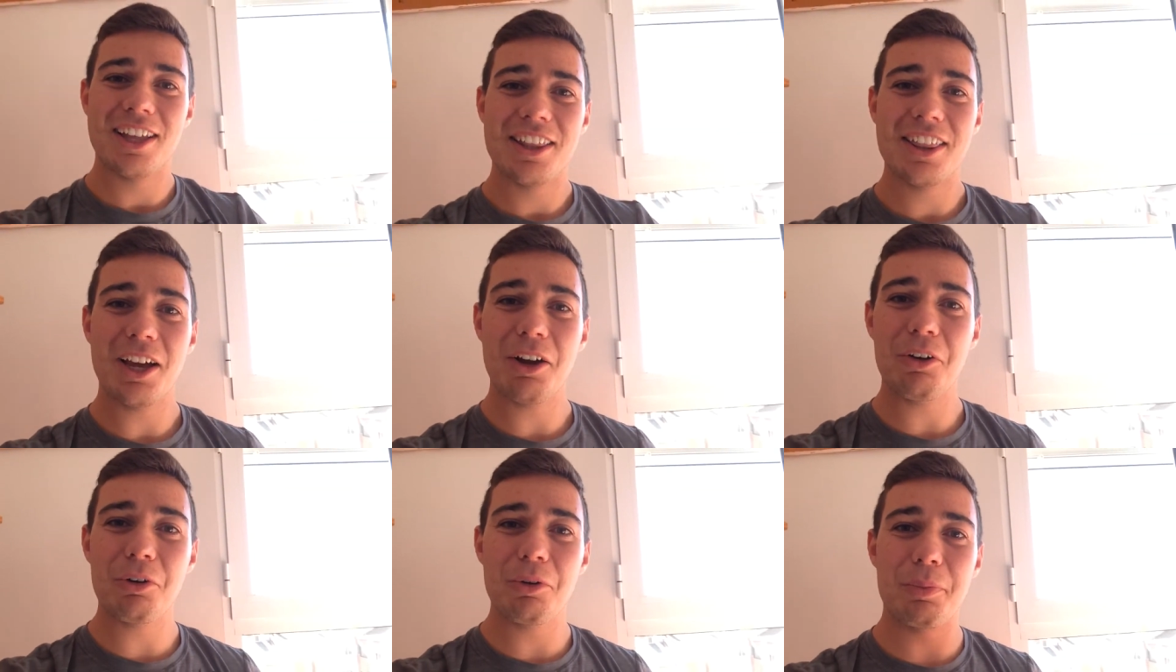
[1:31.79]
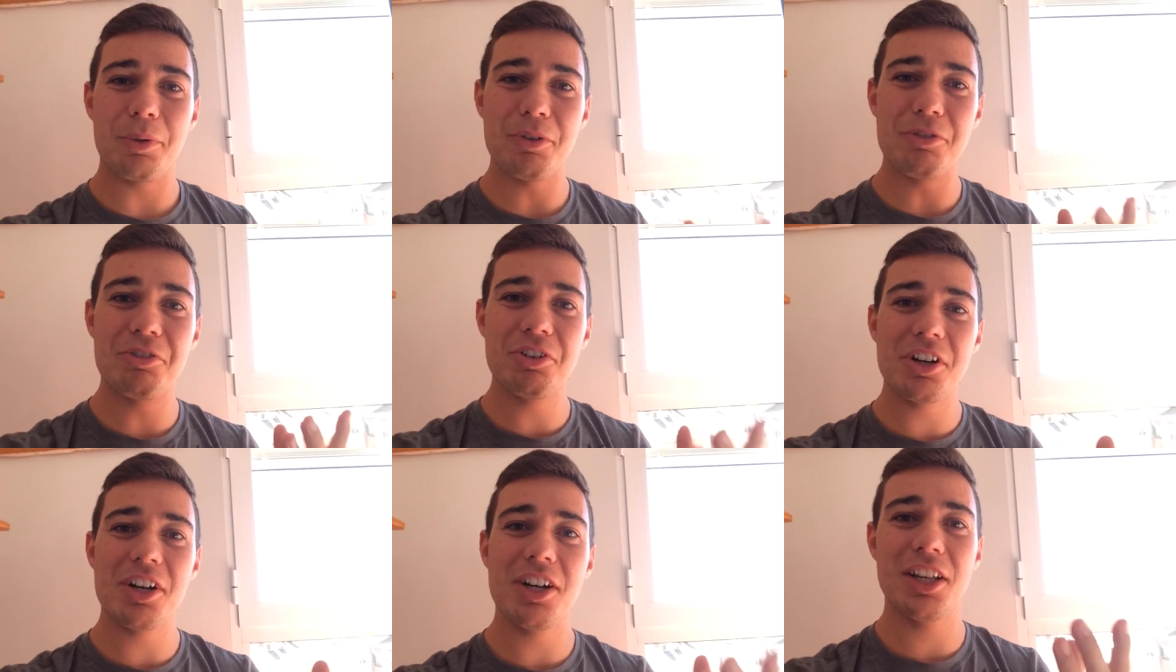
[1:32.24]
That would be
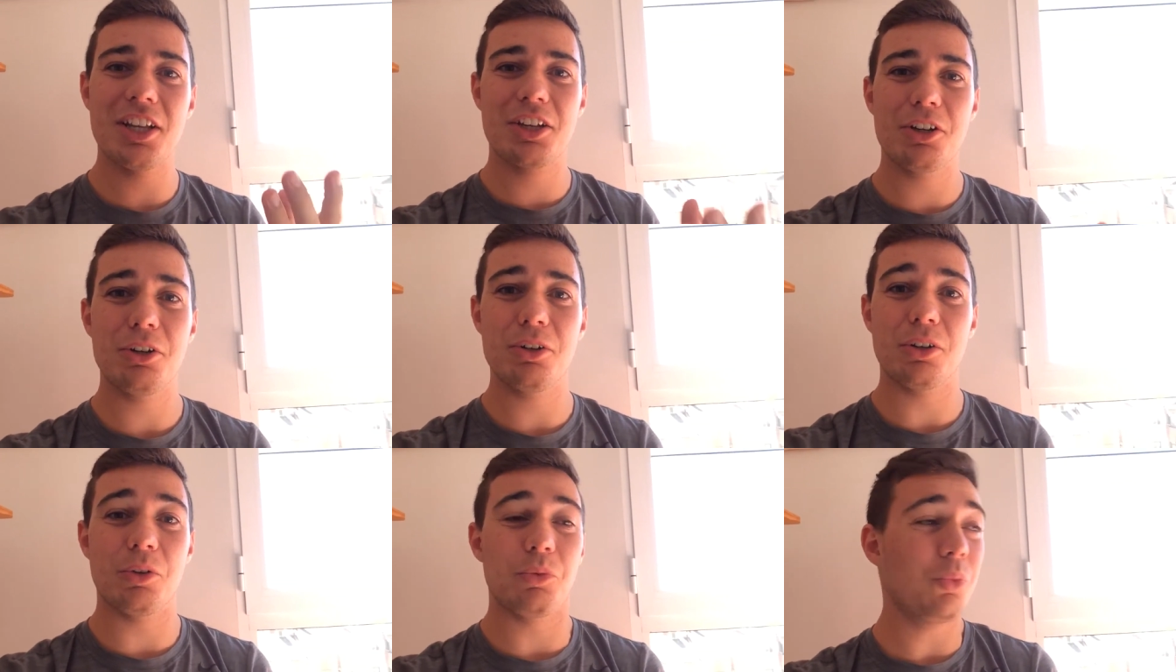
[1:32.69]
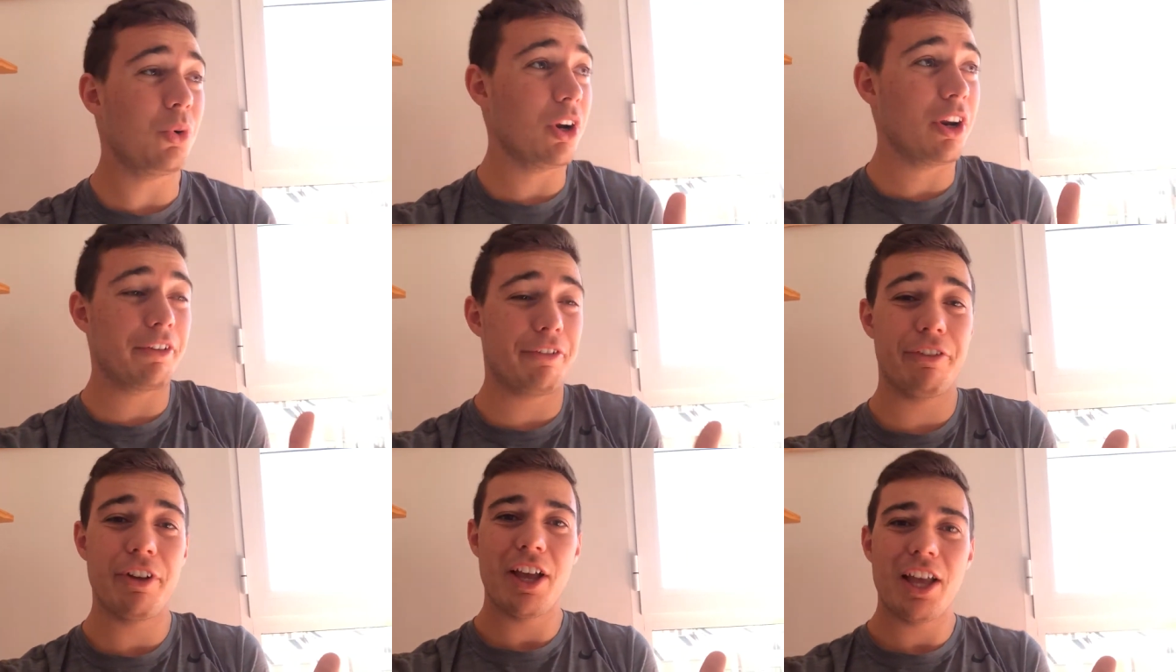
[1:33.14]
really cool. And
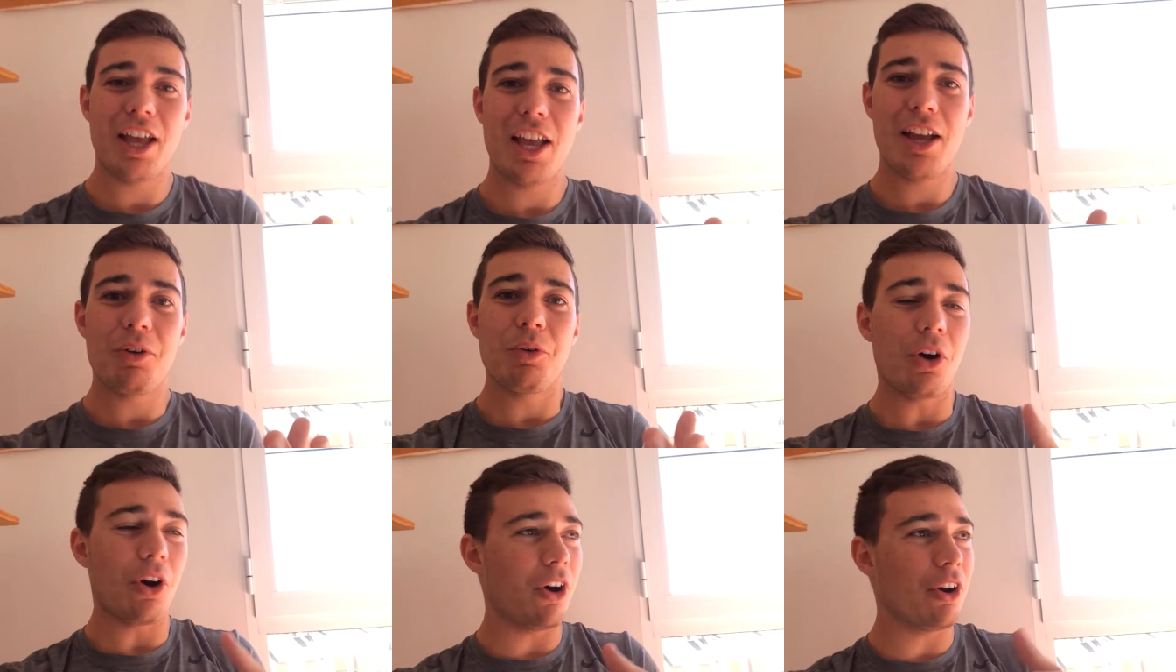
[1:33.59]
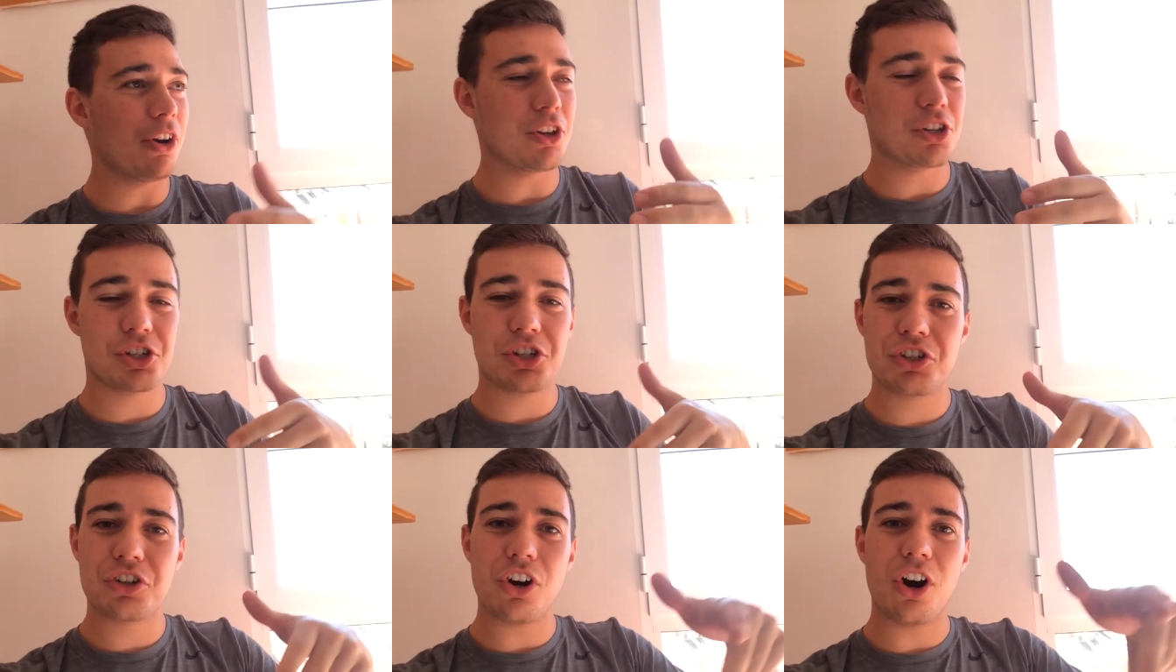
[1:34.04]
what if, on a
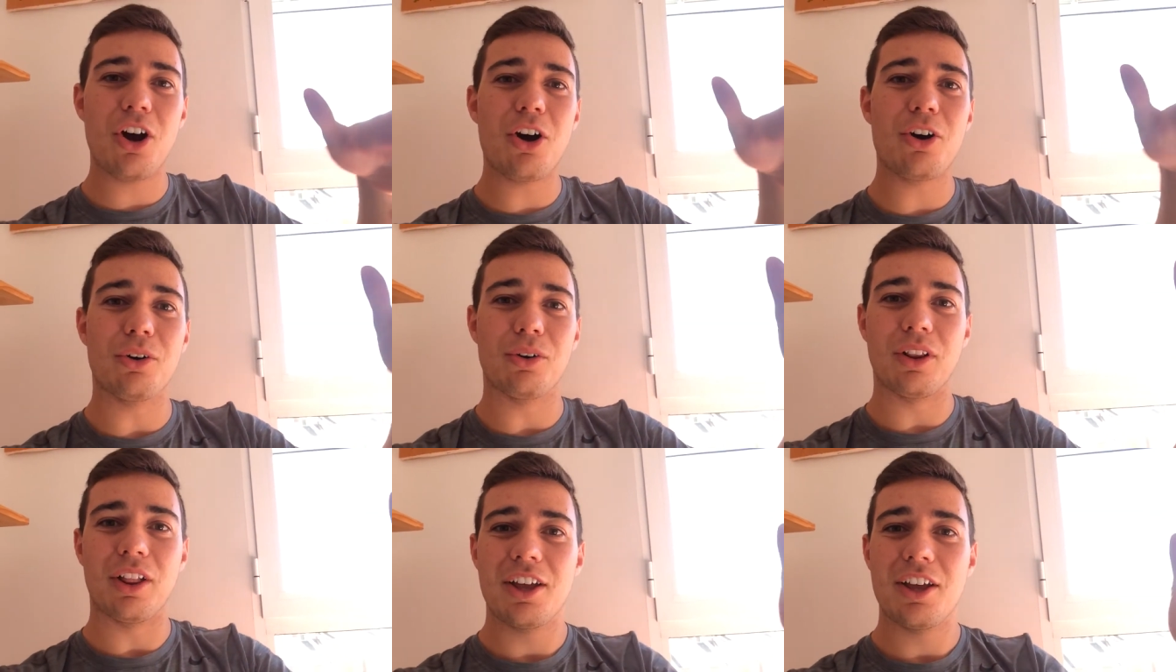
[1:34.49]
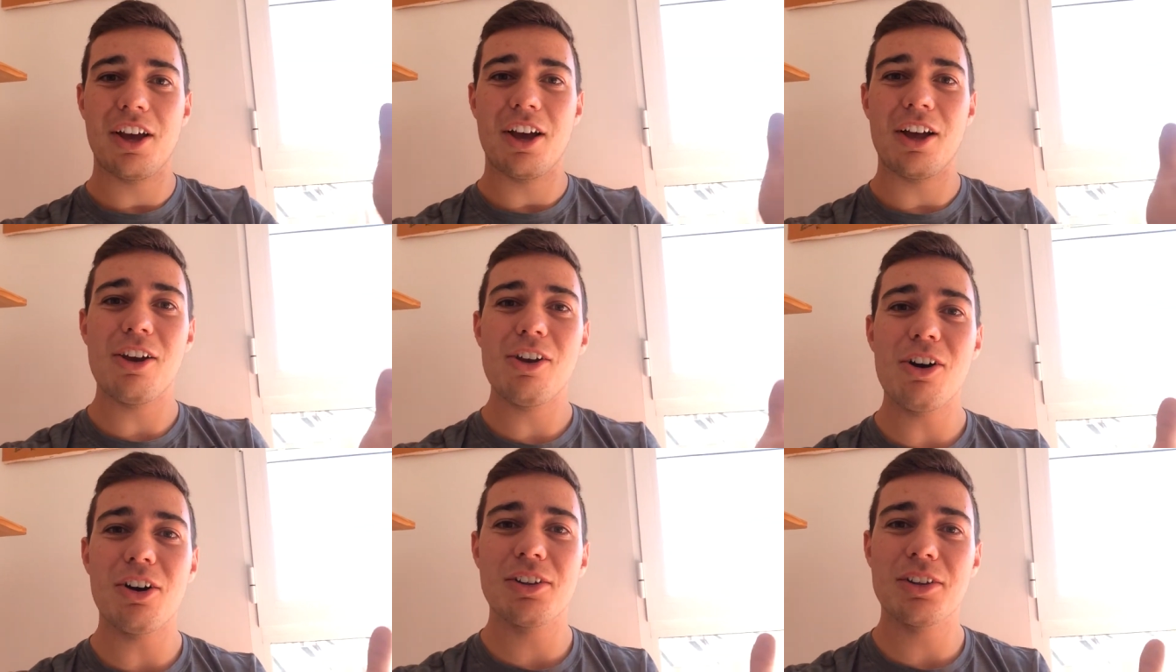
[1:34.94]
stroll
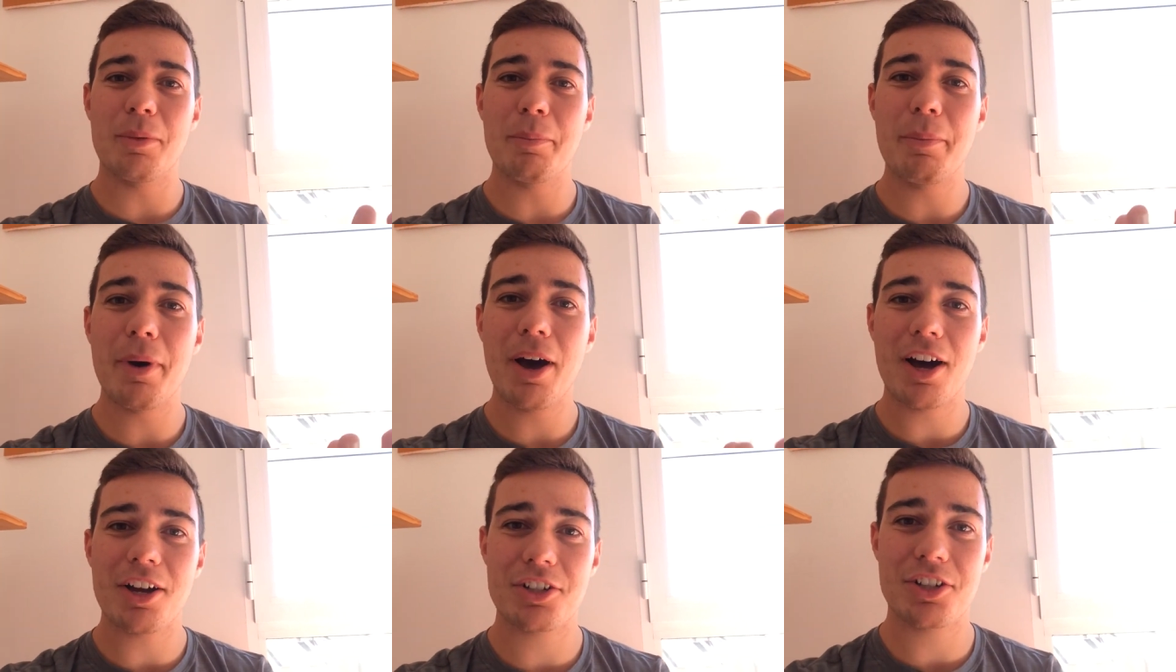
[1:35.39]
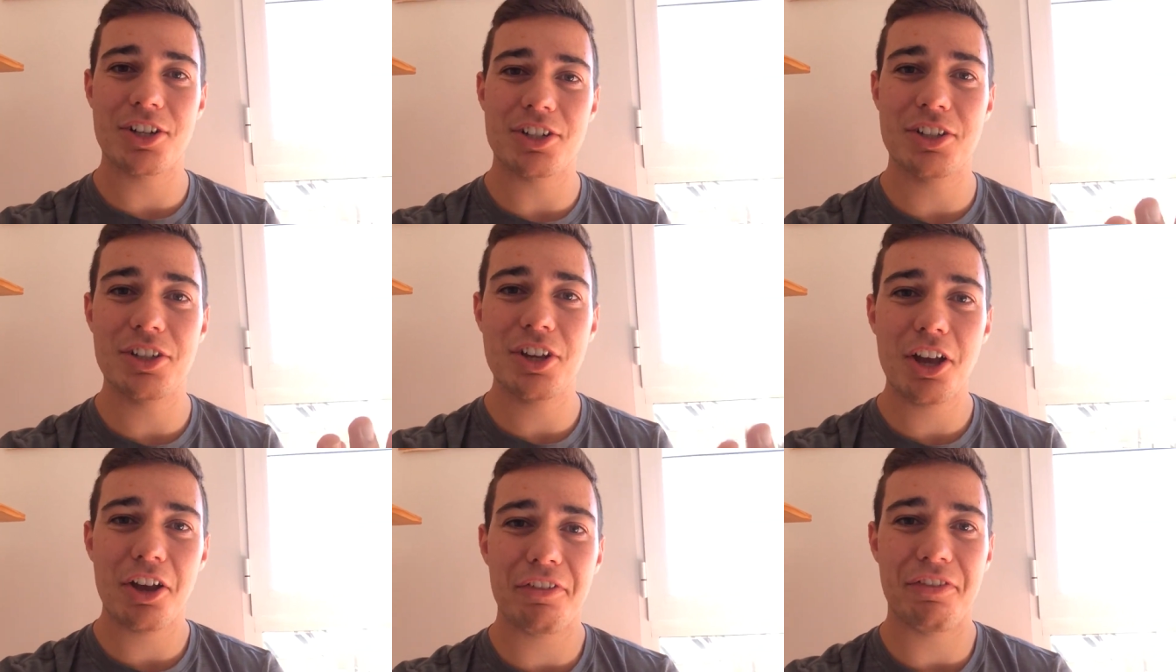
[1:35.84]
along the Martian
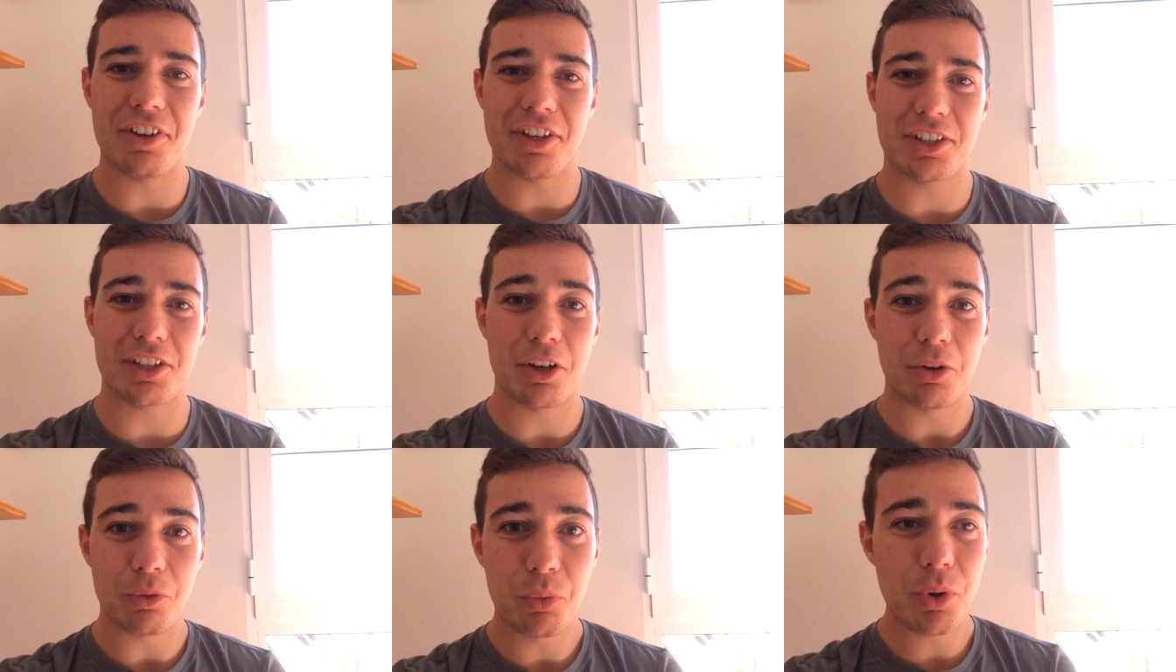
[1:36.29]
surface,